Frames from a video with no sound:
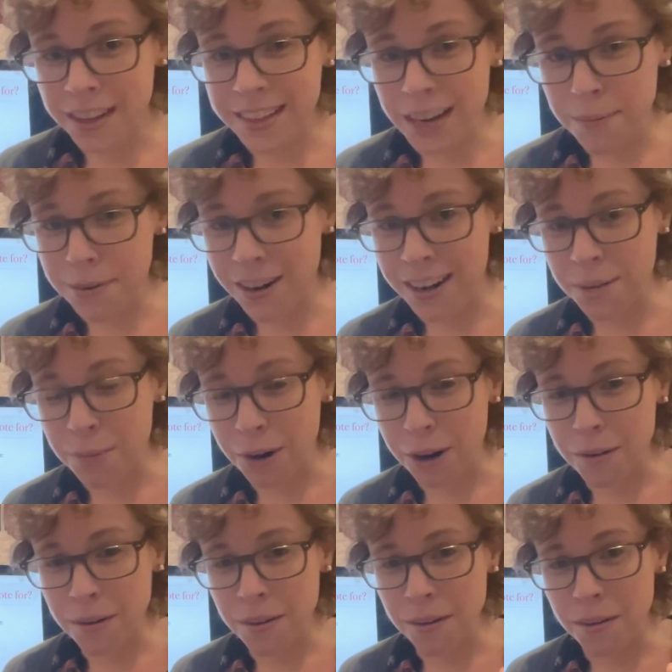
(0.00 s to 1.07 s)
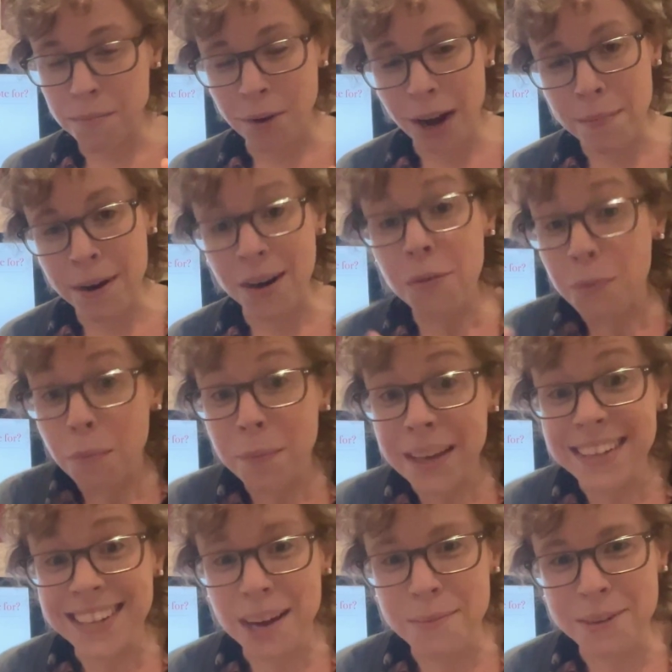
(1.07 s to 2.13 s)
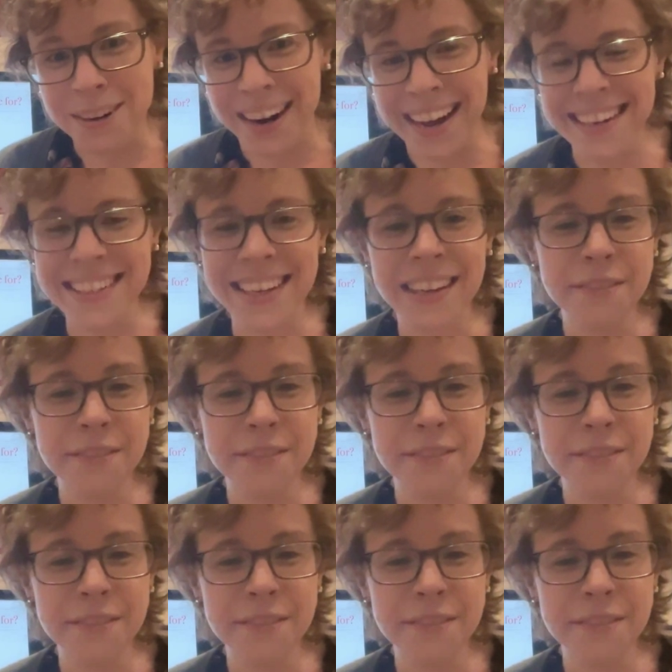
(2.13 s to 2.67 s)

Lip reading: the Democratic primary will be a Democrat.